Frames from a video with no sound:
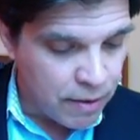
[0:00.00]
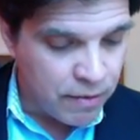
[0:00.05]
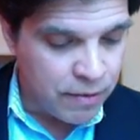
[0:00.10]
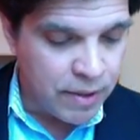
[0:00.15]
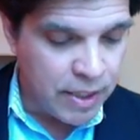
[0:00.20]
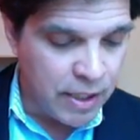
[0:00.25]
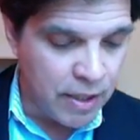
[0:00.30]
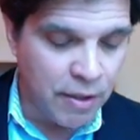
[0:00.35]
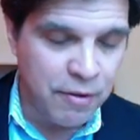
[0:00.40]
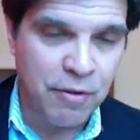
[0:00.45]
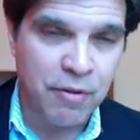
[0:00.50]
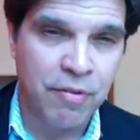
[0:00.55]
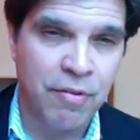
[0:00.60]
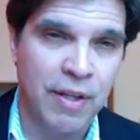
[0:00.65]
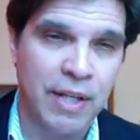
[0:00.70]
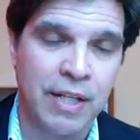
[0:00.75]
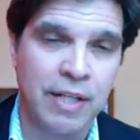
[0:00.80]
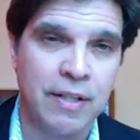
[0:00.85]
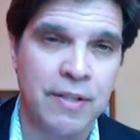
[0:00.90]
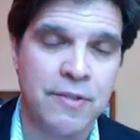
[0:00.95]
The other
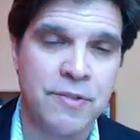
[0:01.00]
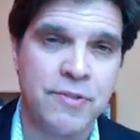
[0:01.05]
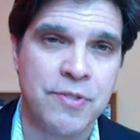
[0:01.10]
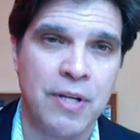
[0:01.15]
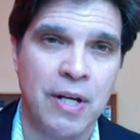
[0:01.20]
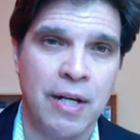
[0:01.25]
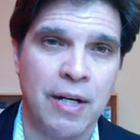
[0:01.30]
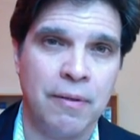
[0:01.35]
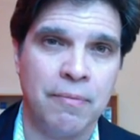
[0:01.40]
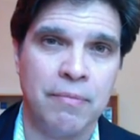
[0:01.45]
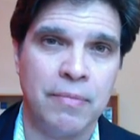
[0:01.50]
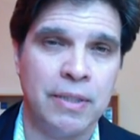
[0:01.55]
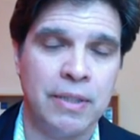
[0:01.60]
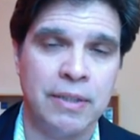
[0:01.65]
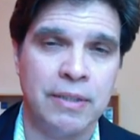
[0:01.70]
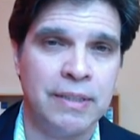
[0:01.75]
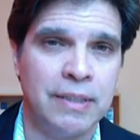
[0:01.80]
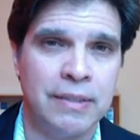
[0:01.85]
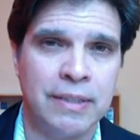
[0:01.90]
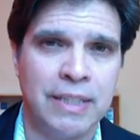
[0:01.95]
thing is,
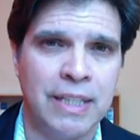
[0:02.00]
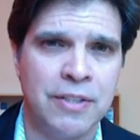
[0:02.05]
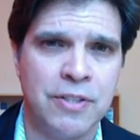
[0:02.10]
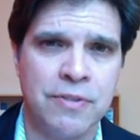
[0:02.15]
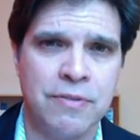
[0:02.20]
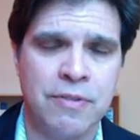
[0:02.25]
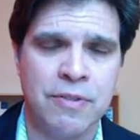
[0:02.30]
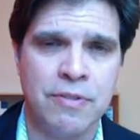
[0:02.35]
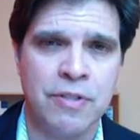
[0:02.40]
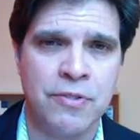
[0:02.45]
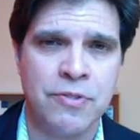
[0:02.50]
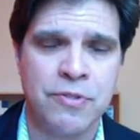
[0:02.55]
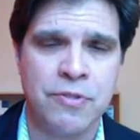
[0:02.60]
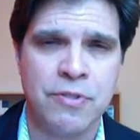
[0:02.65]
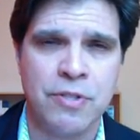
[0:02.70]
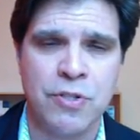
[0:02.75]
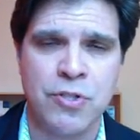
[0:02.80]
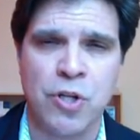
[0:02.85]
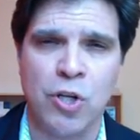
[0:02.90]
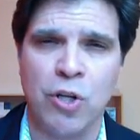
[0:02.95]
again,
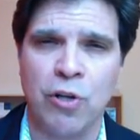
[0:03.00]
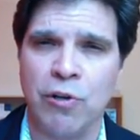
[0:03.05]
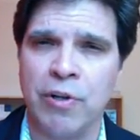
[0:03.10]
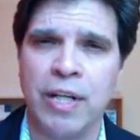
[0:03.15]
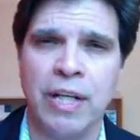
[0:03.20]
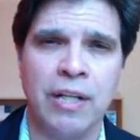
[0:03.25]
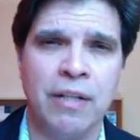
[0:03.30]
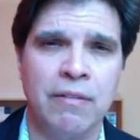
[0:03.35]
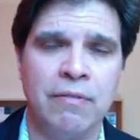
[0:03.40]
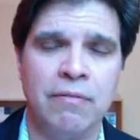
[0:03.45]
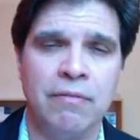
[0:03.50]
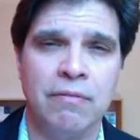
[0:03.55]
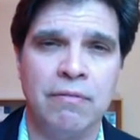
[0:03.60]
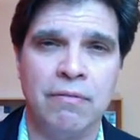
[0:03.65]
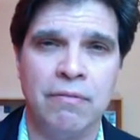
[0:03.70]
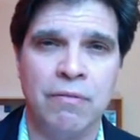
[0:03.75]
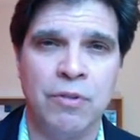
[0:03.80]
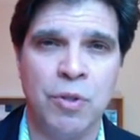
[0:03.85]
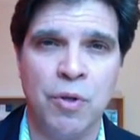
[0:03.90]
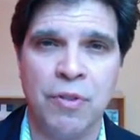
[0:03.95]
just learning
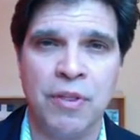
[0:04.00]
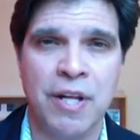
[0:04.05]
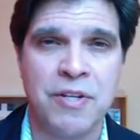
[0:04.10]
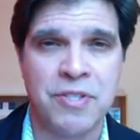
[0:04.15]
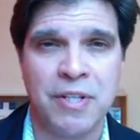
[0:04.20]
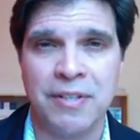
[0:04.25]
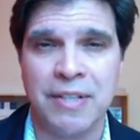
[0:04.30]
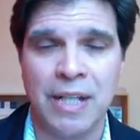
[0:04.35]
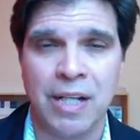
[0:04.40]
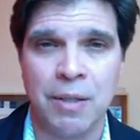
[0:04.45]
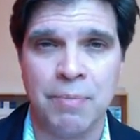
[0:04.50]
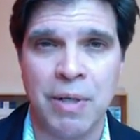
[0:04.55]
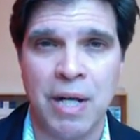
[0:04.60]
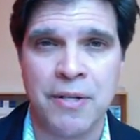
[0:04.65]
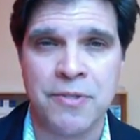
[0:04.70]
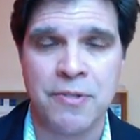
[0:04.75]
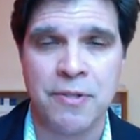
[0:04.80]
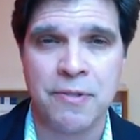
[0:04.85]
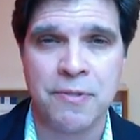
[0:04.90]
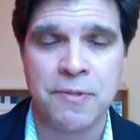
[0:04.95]
new things on a daily
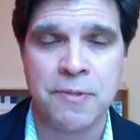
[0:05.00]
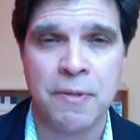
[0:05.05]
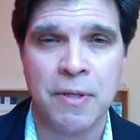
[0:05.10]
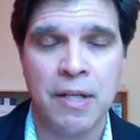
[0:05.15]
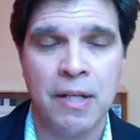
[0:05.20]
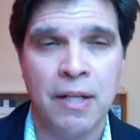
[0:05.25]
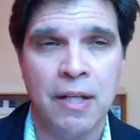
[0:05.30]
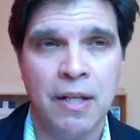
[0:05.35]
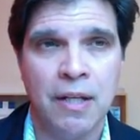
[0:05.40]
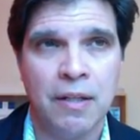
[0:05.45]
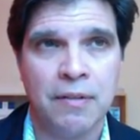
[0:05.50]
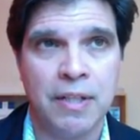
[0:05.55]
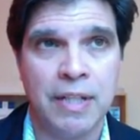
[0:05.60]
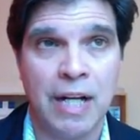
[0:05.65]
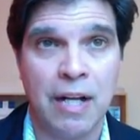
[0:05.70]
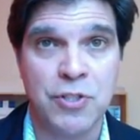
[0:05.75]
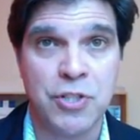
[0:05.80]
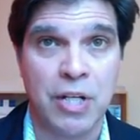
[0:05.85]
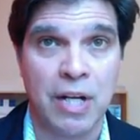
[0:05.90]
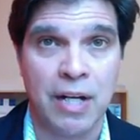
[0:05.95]
basis. The
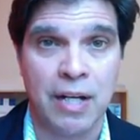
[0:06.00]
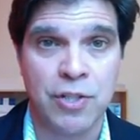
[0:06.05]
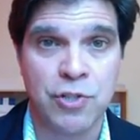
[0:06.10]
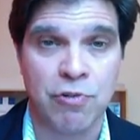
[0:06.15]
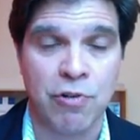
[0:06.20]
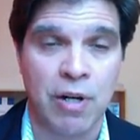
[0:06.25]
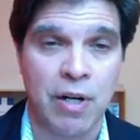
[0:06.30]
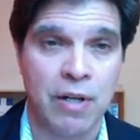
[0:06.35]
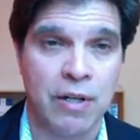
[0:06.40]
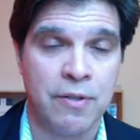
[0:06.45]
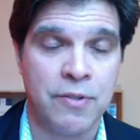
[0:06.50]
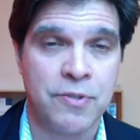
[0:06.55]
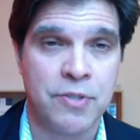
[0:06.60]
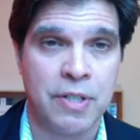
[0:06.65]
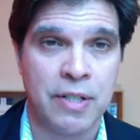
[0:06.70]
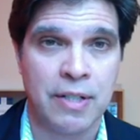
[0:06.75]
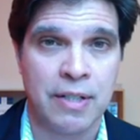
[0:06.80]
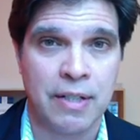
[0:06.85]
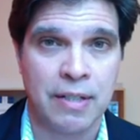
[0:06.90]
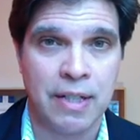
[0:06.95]
analogy I draw is,
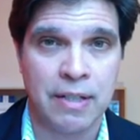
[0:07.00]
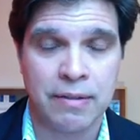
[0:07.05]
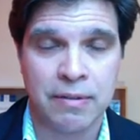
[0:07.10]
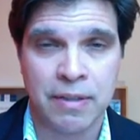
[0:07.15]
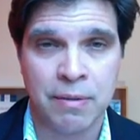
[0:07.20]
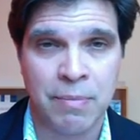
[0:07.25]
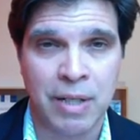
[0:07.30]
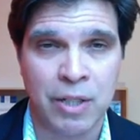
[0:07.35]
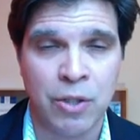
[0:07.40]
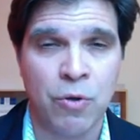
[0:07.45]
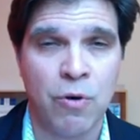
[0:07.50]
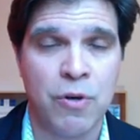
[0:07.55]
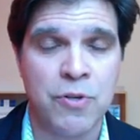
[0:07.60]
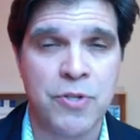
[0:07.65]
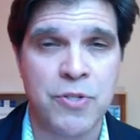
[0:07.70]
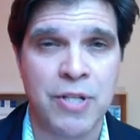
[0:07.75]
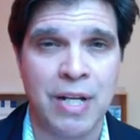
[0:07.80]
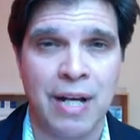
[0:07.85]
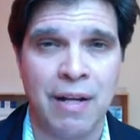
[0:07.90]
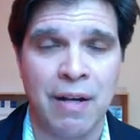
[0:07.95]
in my
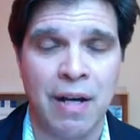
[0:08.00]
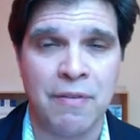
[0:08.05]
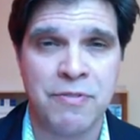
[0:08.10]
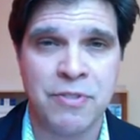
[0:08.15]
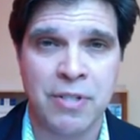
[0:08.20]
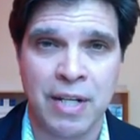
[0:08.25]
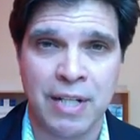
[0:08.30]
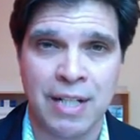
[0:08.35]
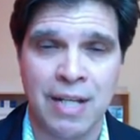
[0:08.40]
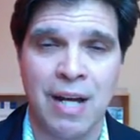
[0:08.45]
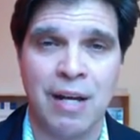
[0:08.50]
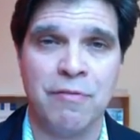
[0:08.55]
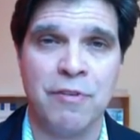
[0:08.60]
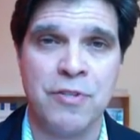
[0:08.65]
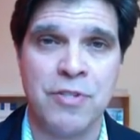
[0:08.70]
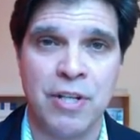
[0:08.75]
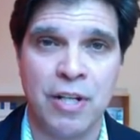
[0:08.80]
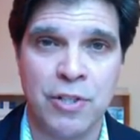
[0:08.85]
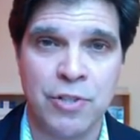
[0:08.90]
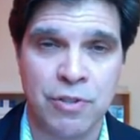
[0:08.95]
courses, I've set a
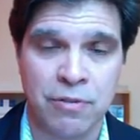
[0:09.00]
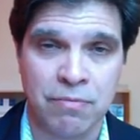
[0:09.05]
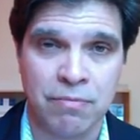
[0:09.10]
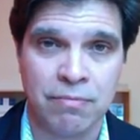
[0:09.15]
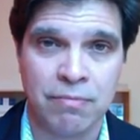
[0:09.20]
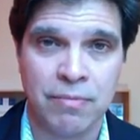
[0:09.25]
conversation.